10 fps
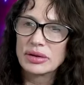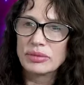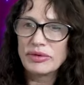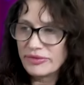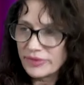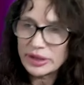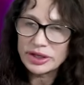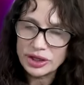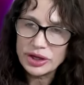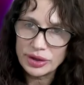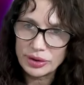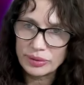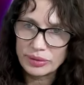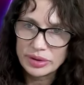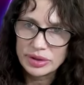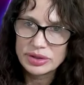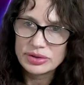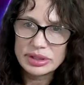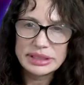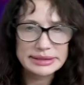well, fuck you.
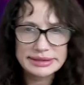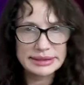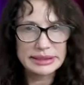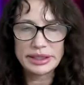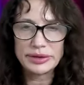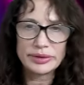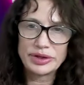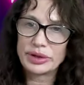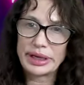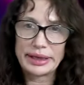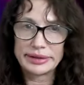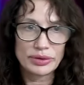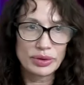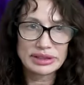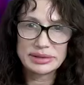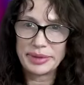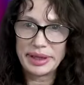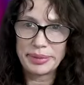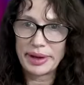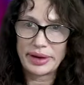You're going to sit here and you're going to talk to
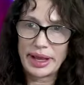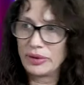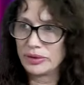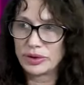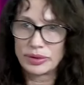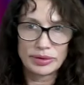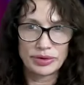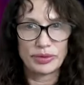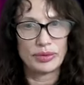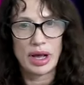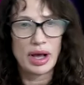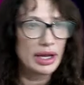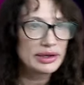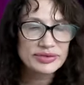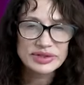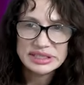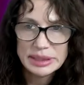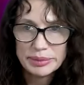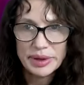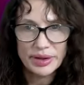me about how you're hot for
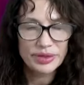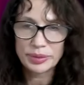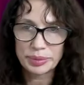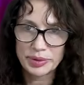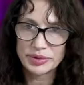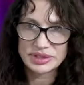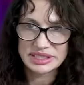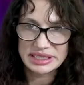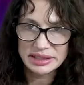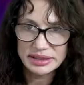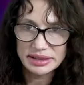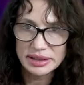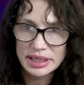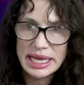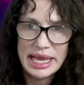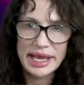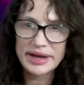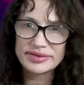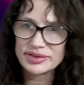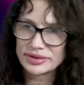some other person
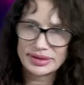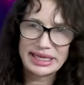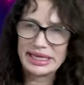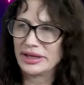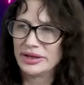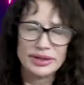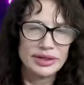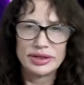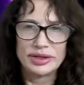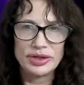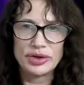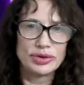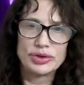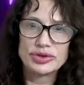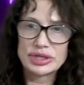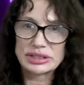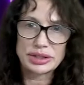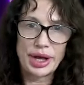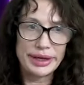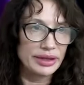after, like, you
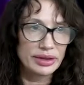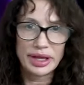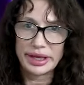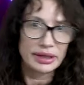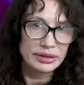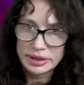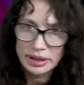just kind of like